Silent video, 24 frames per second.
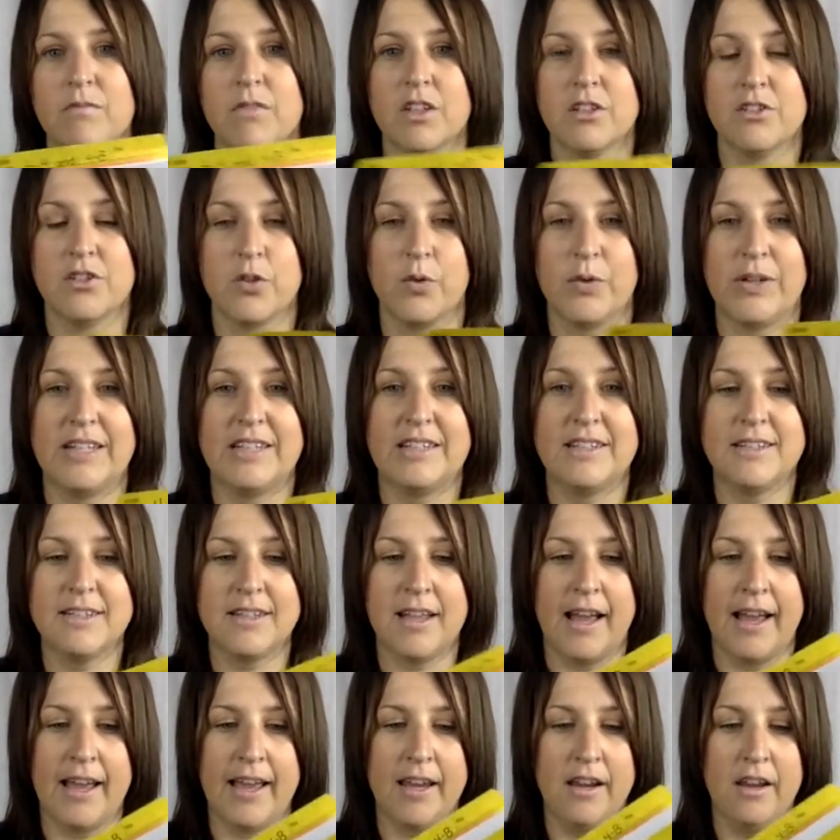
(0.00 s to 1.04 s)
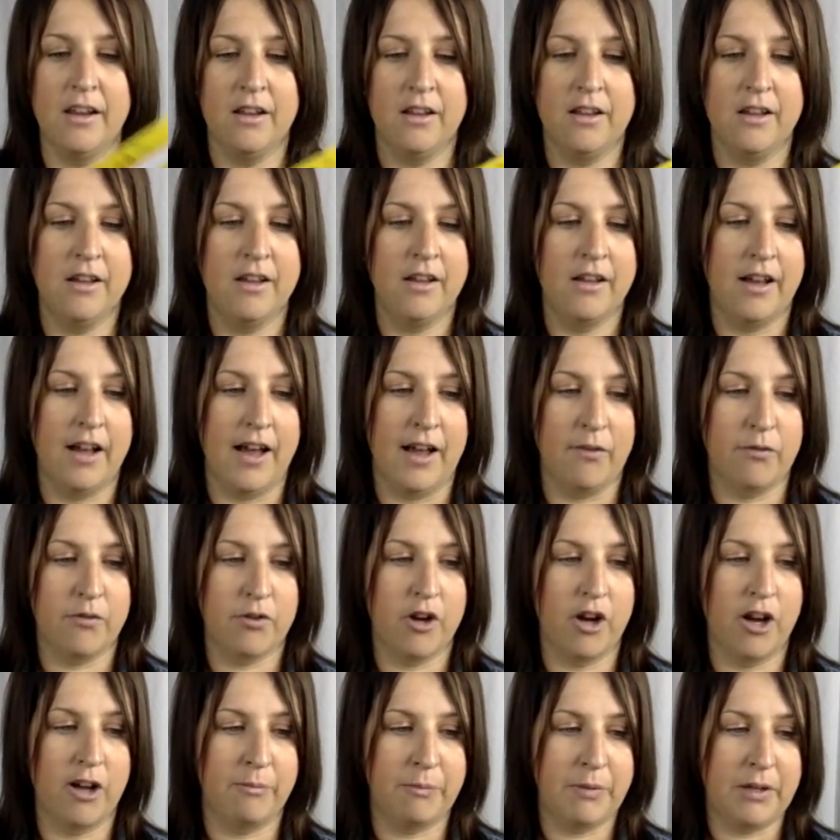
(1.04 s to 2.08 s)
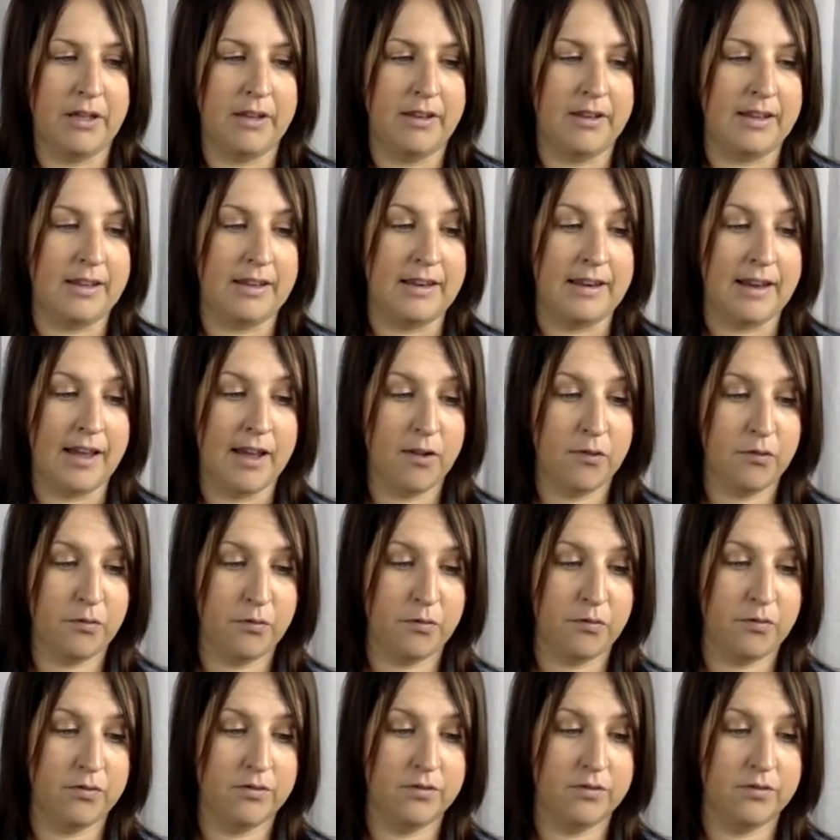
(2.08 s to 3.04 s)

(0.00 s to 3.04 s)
So inside, I've copied enough